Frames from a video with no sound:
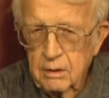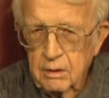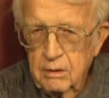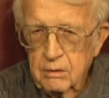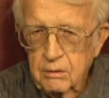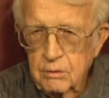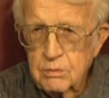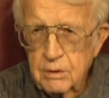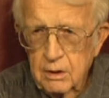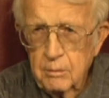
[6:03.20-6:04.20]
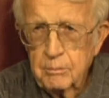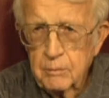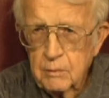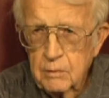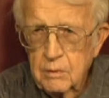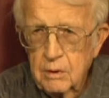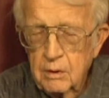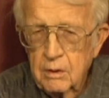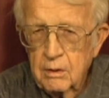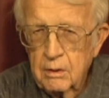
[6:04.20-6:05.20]
a new step
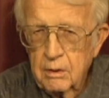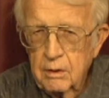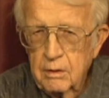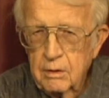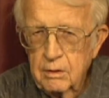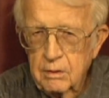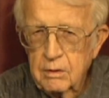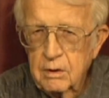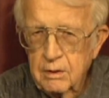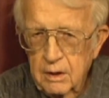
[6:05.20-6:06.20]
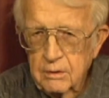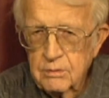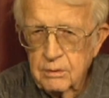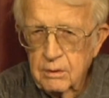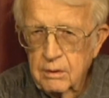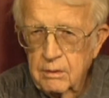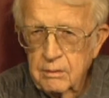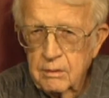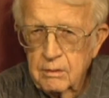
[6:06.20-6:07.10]
in the detection